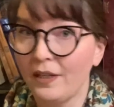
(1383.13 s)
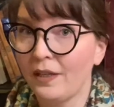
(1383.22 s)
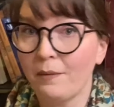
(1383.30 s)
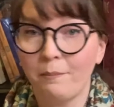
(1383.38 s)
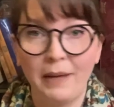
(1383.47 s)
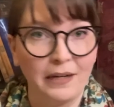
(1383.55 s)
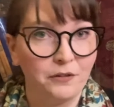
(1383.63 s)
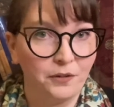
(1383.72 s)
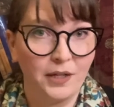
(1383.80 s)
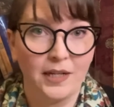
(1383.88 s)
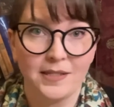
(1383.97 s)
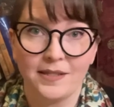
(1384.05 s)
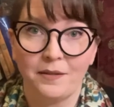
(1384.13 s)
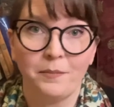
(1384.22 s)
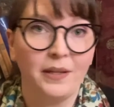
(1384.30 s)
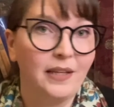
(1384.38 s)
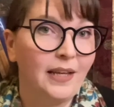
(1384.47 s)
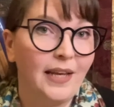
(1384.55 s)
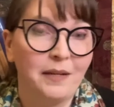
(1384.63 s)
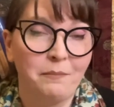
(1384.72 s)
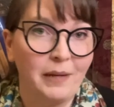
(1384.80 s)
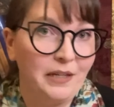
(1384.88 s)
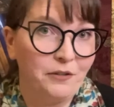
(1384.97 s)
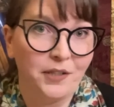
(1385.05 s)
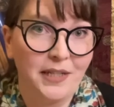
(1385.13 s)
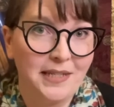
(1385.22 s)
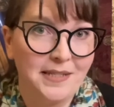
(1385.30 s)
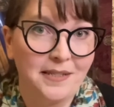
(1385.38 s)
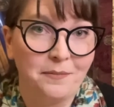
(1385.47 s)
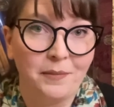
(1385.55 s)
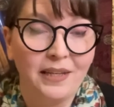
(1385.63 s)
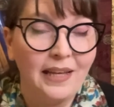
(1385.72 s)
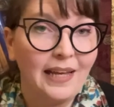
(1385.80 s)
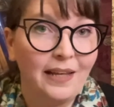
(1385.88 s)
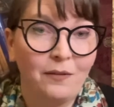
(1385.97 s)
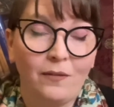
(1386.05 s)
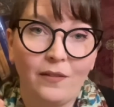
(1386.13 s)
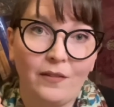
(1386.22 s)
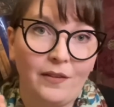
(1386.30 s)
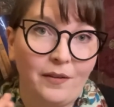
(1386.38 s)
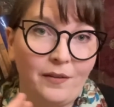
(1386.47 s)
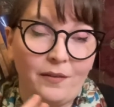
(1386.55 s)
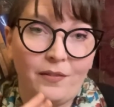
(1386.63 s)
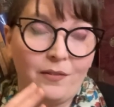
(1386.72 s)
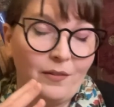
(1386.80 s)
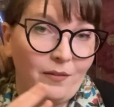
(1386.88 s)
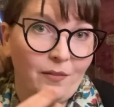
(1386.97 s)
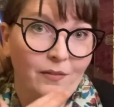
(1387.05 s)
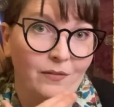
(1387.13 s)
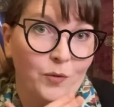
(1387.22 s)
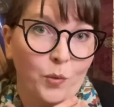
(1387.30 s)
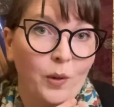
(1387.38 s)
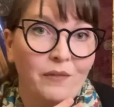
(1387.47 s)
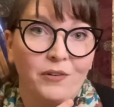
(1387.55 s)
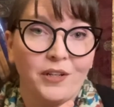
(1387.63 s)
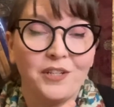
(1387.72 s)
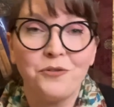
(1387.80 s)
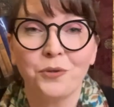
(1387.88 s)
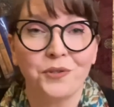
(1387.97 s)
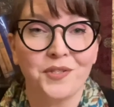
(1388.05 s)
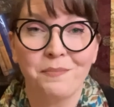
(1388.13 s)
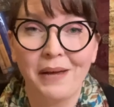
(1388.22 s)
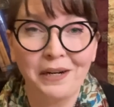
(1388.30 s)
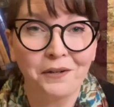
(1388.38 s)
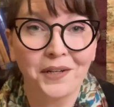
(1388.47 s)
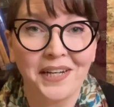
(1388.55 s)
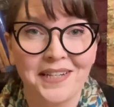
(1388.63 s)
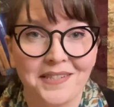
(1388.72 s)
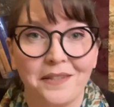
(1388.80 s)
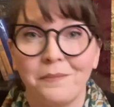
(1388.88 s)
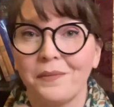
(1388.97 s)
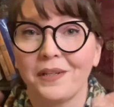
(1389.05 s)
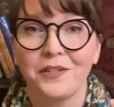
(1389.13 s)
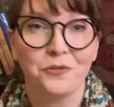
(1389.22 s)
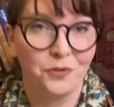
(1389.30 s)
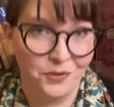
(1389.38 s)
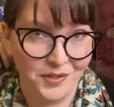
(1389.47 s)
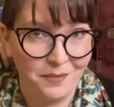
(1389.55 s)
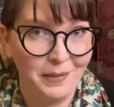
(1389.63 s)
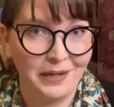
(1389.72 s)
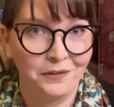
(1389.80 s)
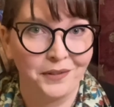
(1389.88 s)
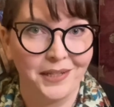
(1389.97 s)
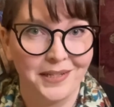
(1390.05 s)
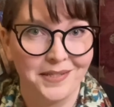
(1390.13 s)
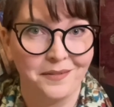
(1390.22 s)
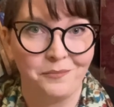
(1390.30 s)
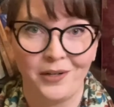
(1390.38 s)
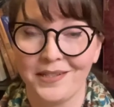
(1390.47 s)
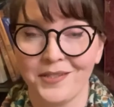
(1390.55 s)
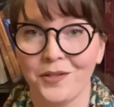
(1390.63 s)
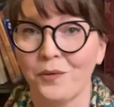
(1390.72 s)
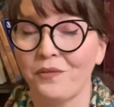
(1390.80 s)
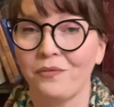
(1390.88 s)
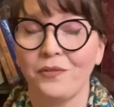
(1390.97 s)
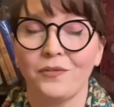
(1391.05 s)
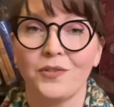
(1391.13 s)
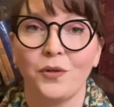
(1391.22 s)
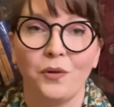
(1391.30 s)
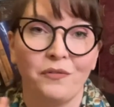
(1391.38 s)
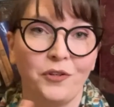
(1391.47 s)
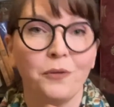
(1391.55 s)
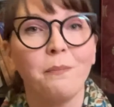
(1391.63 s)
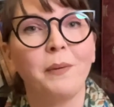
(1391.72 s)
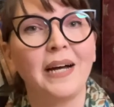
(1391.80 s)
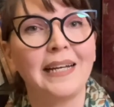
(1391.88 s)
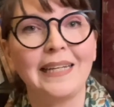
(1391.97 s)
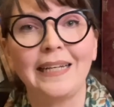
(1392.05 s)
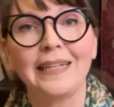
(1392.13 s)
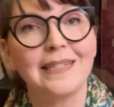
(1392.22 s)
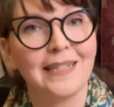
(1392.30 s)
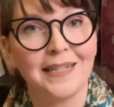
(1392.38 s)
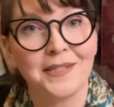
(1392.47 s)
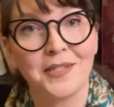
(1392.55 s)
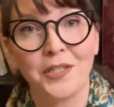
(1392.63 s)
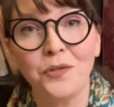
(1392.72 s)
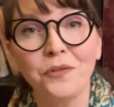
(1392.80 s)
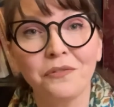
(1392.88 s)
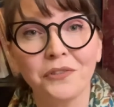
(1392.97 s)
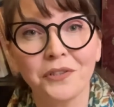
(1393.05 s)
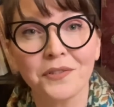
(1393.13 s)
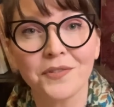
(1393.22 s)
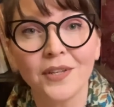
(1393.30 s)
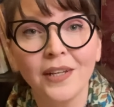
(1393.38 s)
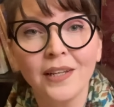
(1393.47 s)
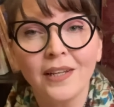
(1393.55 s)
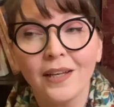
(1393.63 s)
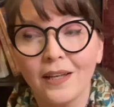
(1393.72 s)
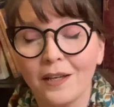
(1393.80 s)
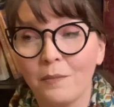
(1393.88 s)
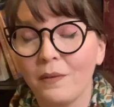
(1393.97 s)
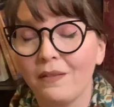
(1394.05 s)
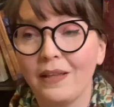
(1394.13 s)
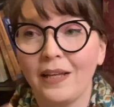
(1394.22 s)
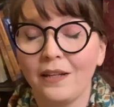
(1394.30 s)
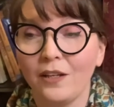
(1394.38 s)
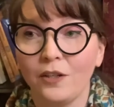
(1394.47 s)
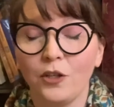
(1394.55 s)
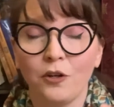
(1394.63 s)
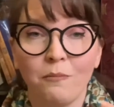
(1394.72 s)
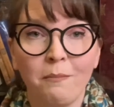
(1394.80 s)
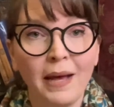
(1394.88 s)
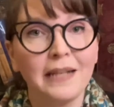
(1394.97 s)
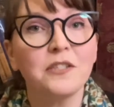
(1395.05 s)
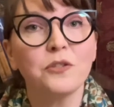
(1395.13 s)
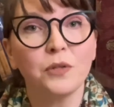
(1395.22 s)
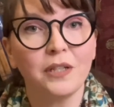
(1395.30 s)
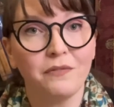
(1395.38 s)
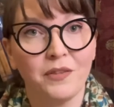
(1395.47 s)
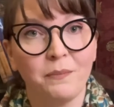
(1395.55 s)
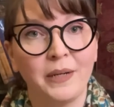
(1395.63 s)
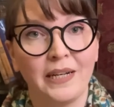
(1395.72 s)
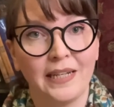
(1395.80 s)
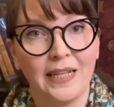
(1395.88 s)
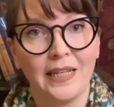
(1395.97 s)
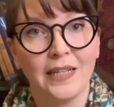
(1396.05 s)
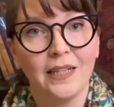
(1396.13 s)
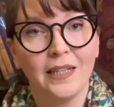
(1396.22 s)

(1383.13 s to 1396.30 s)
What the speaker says: macrocosm and microcosm, and whoever controls the microcosm controls the macrocosm, right? So if your body contains the universe, then your mastery of the body,